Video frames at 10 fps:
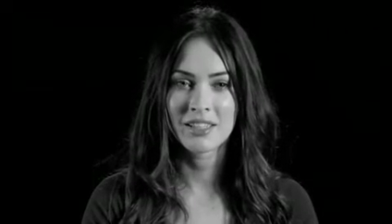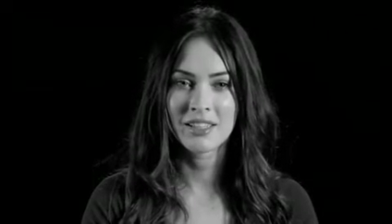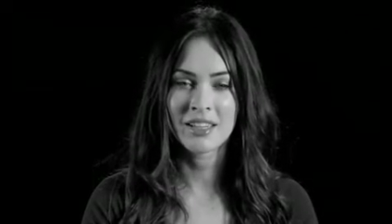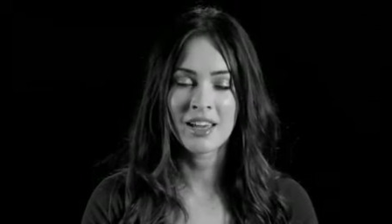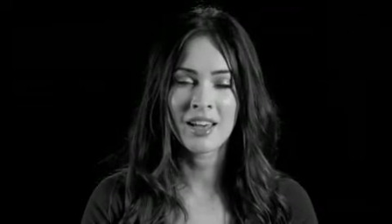
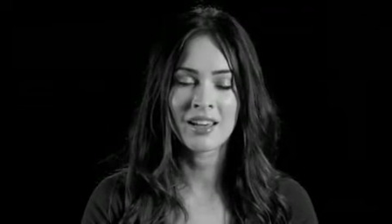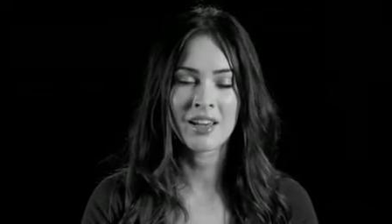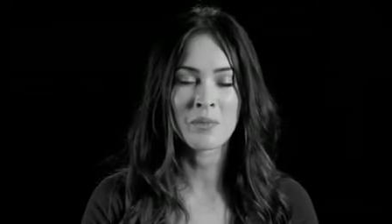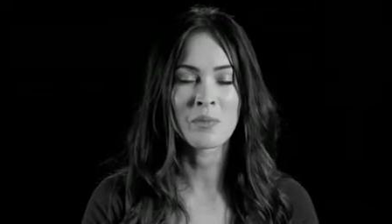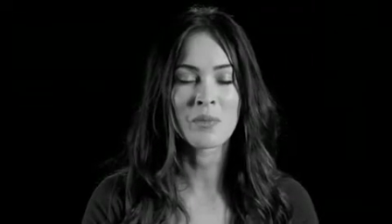Yeah,
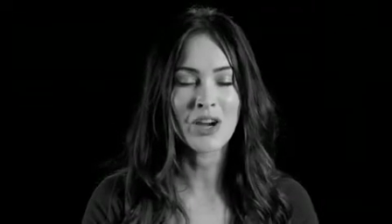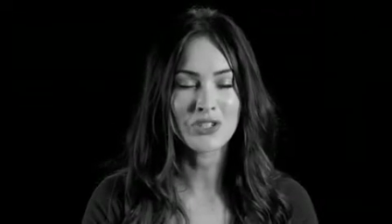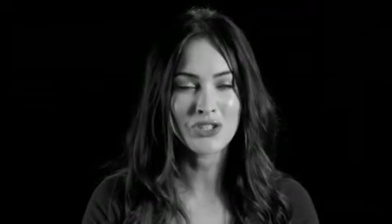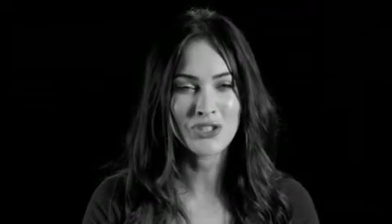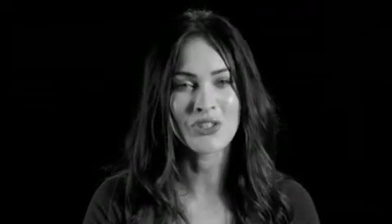I'm
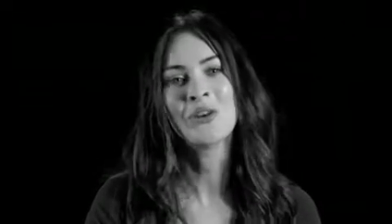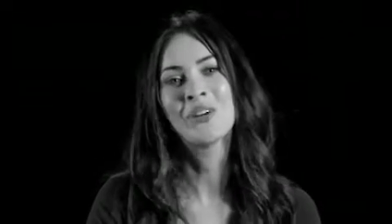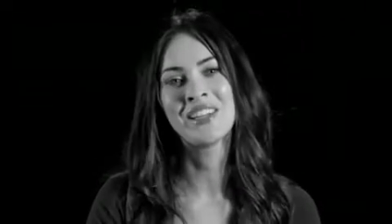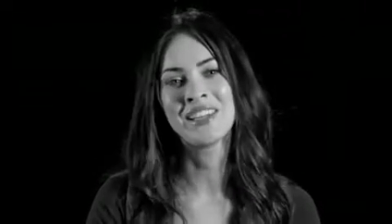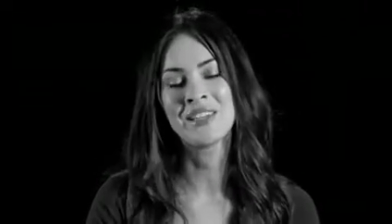much slower
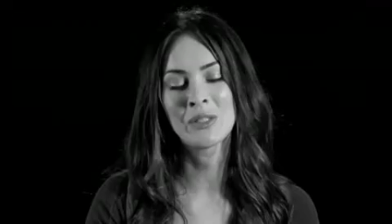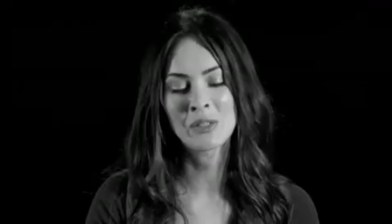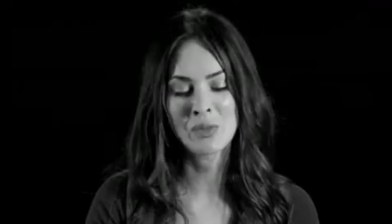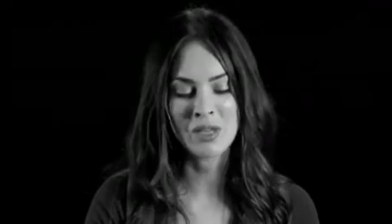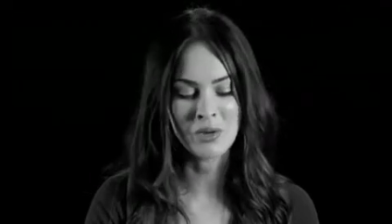than I used
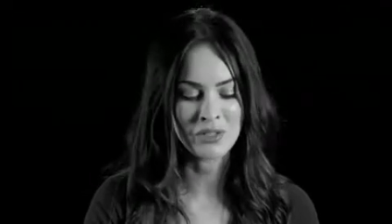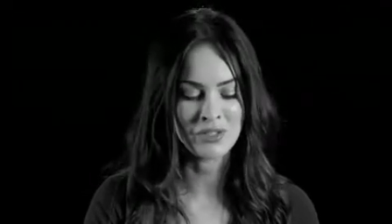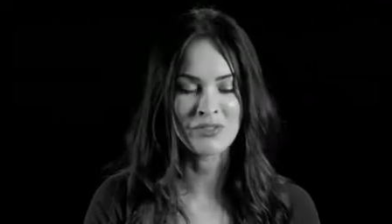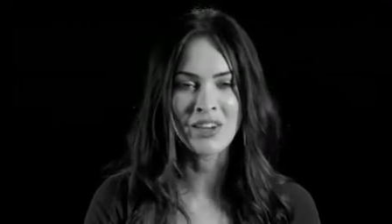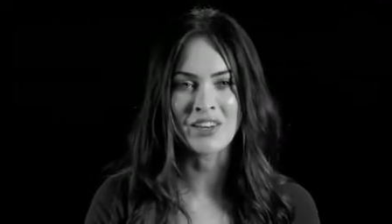to be, which
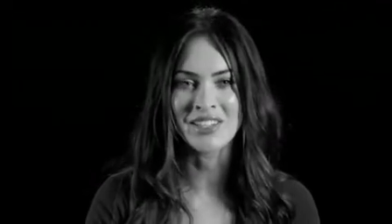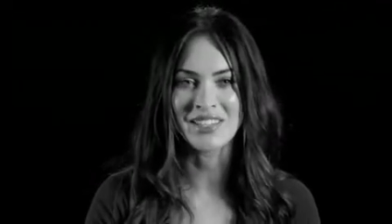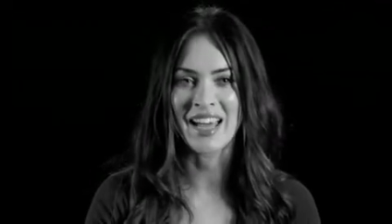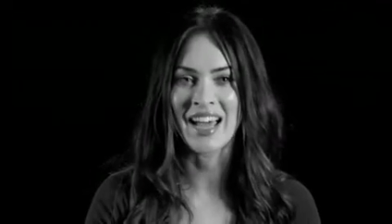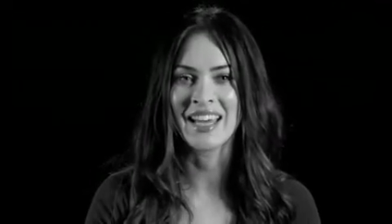is very
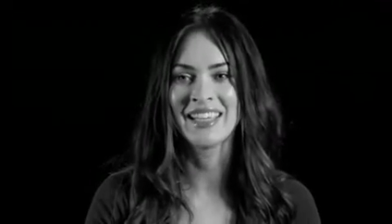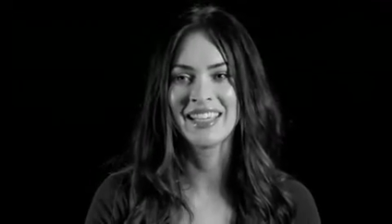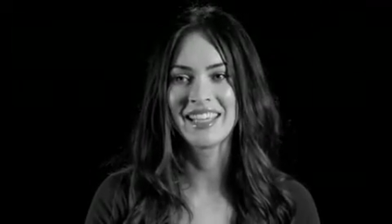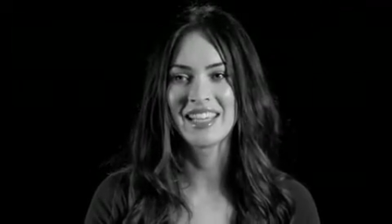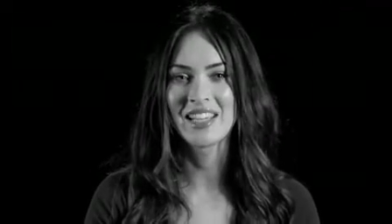sad,
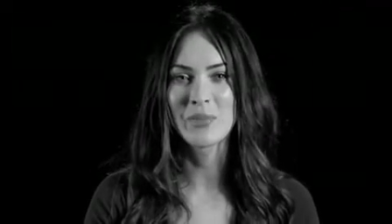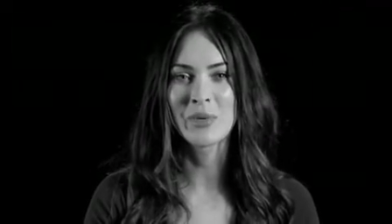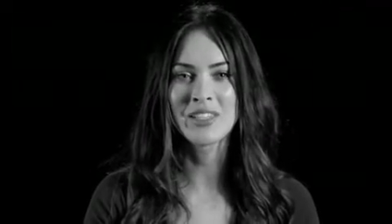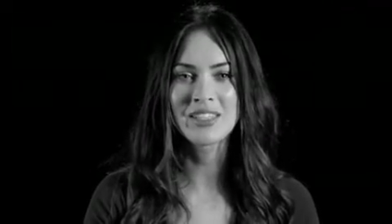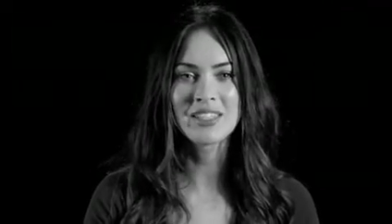
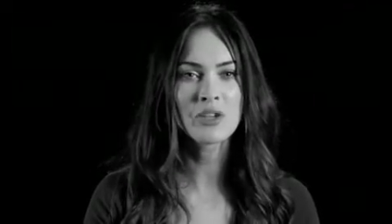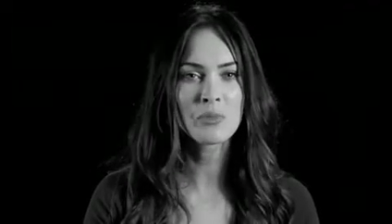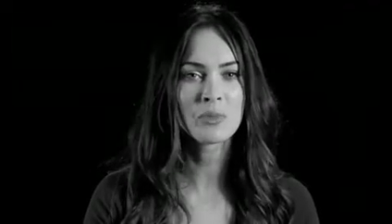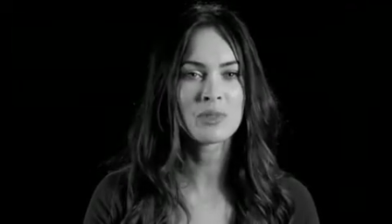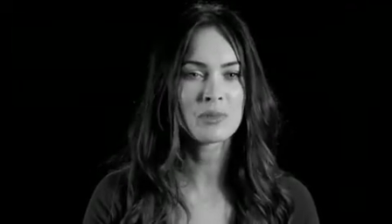but it's
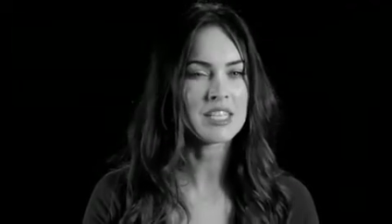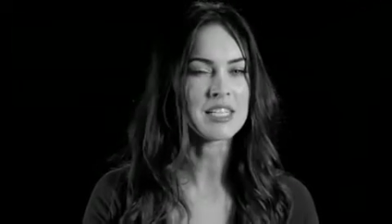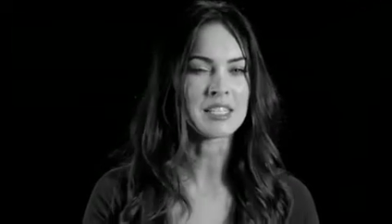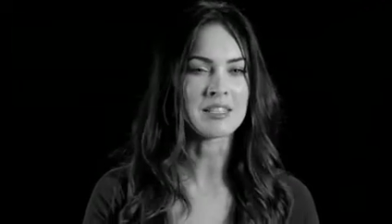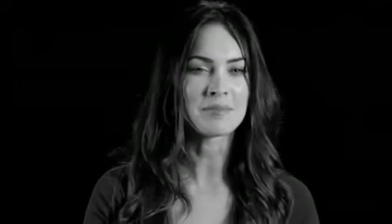still
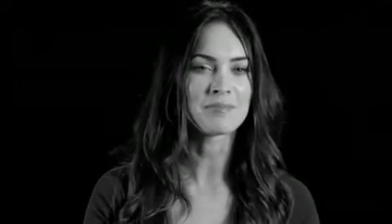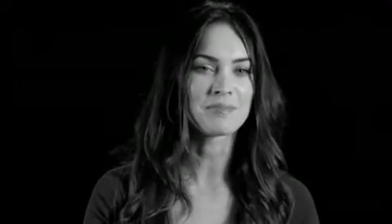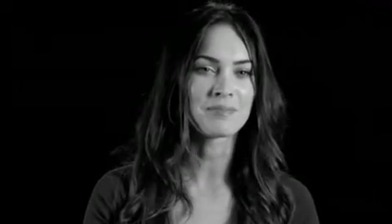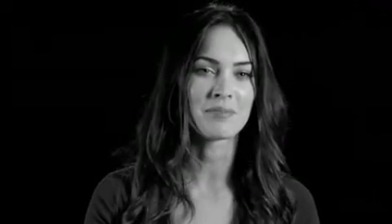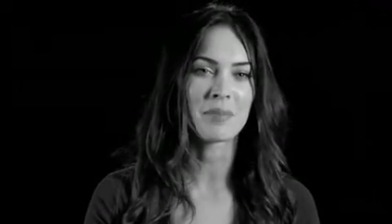decent.
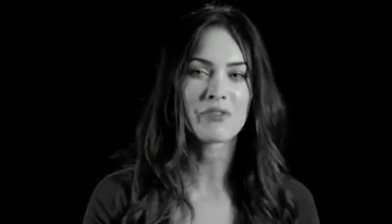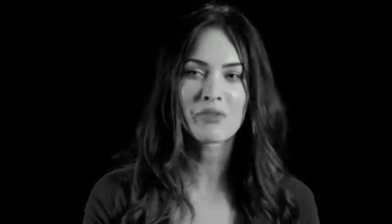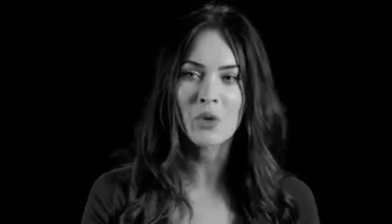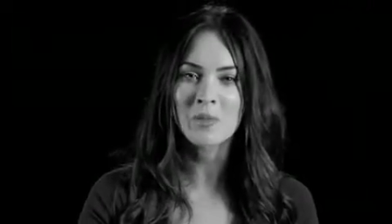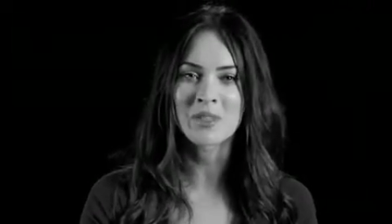My
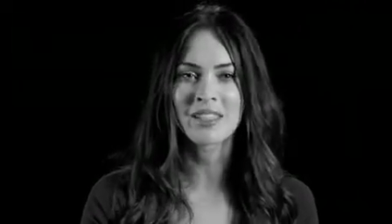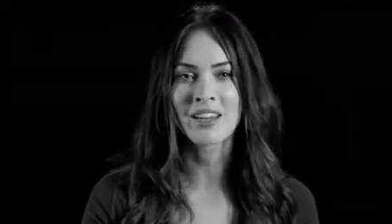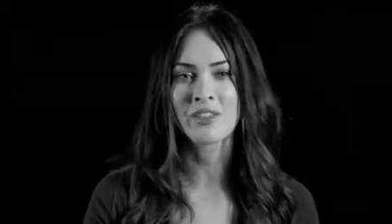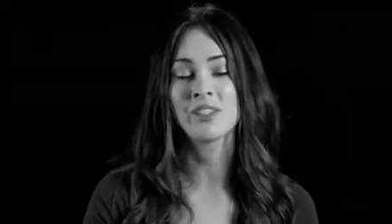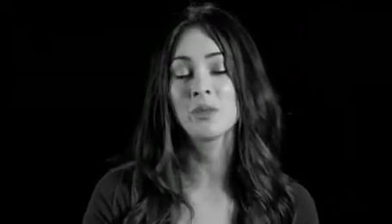form is
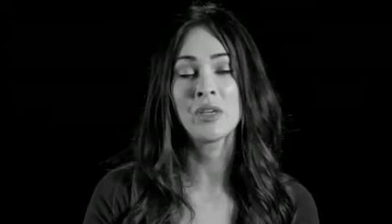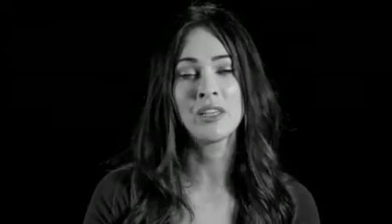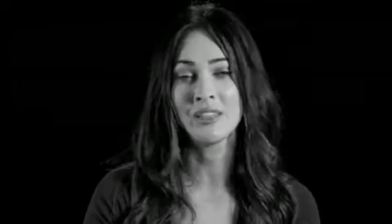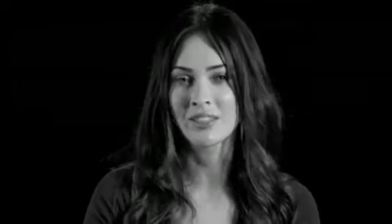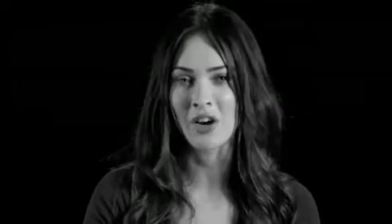there, the
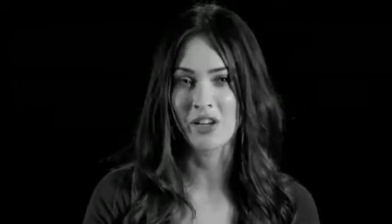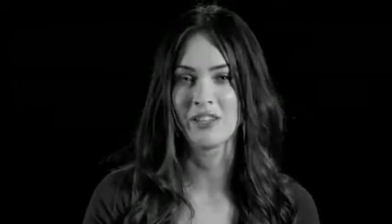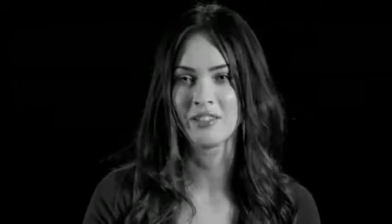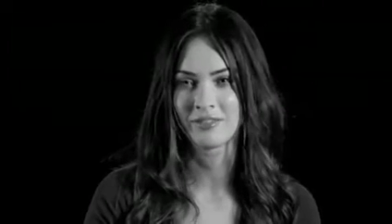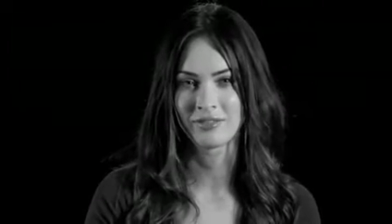speed is gone.